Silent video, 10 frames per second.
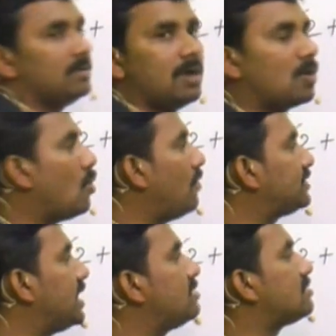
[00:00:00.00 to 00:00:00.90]
the
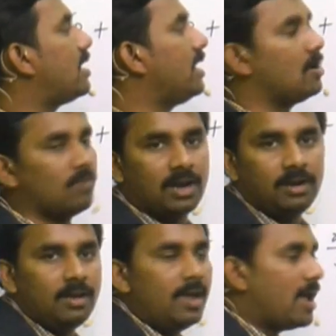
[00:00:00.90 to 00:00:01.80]
coefficients are
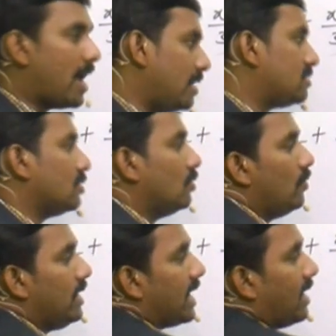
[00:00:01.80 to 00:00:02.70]
equal. Hence
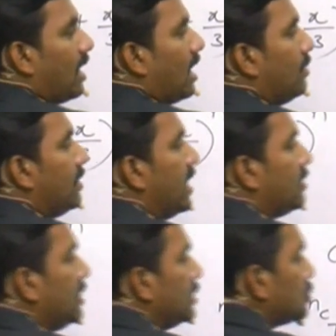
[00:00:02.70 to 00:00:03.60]
we can
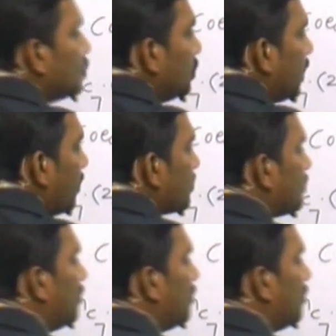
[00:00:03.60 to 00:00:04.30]
eliminate these two terms